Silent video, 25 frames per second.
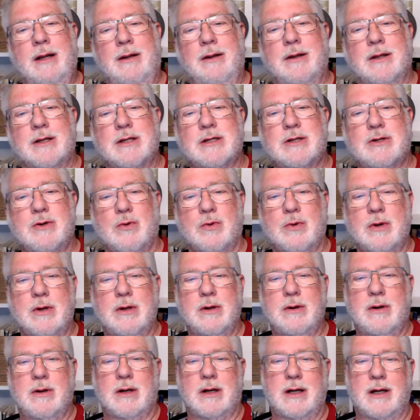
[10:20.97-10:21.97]
the
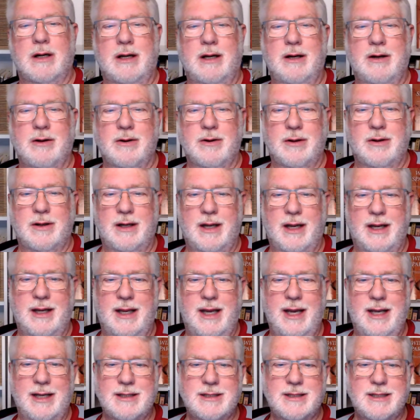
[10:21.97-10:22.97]
store here in
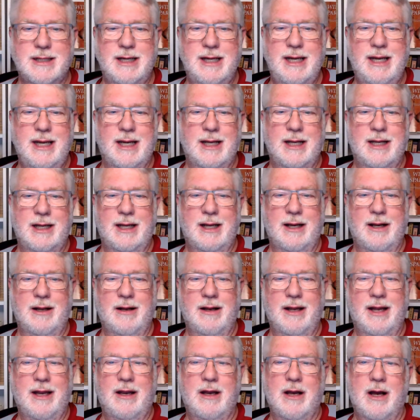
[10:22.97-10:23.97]
Kansas City. And that
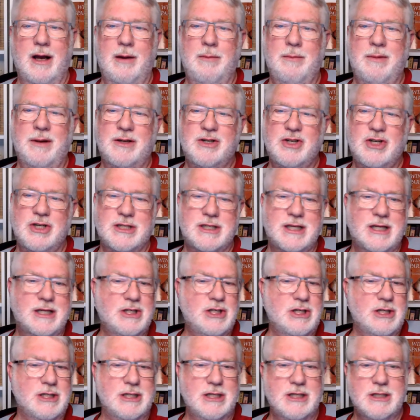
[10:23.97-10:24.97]
they come, and she said
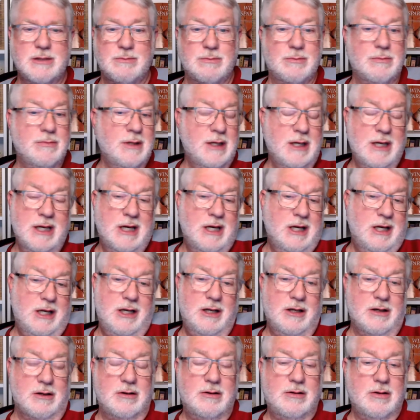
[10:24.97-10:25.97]
she sees them,
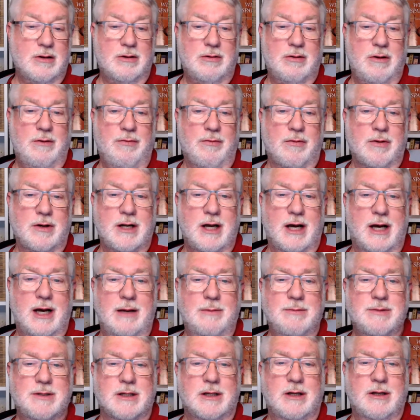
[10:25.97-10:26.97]
you know, 2 and 3, 4
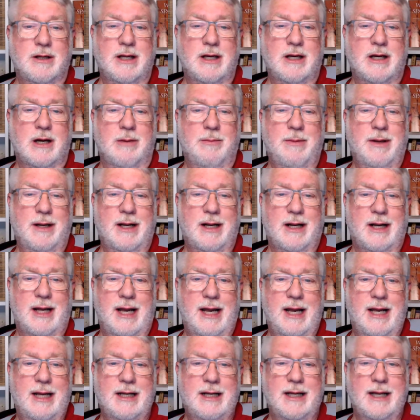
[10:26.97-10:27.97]
times, and they come in and
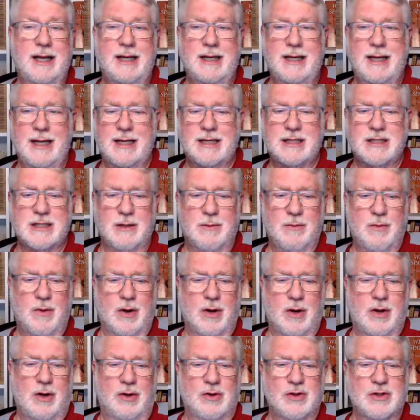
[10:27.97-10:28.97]
land, and they nest
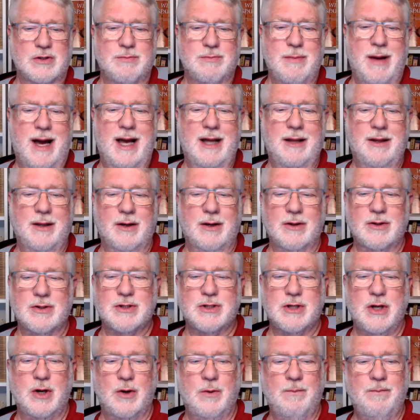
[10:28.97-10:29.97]
somewhere close by there.
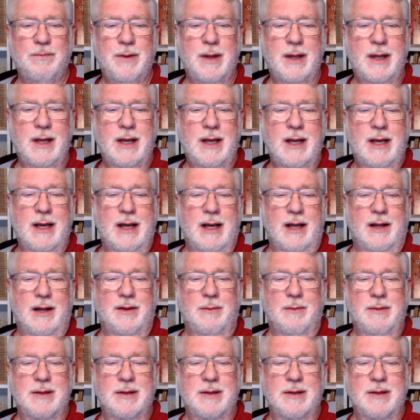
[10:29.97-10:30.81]
So the